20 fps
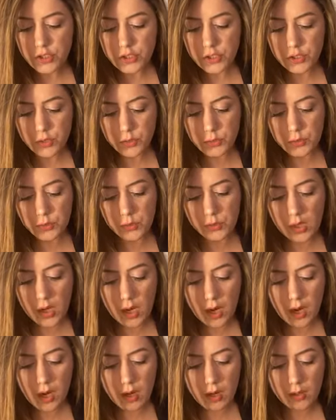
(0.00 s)

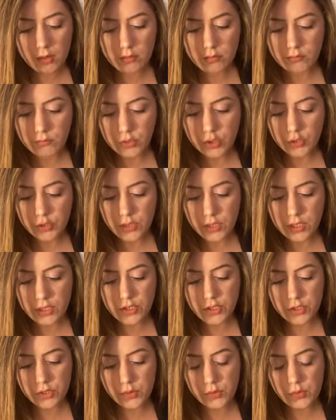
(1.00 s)

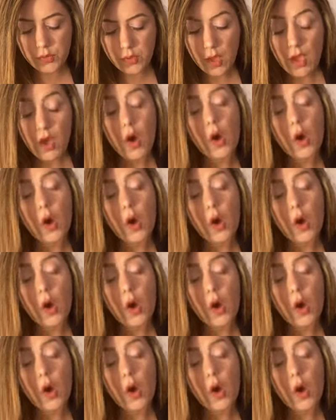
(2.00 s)
to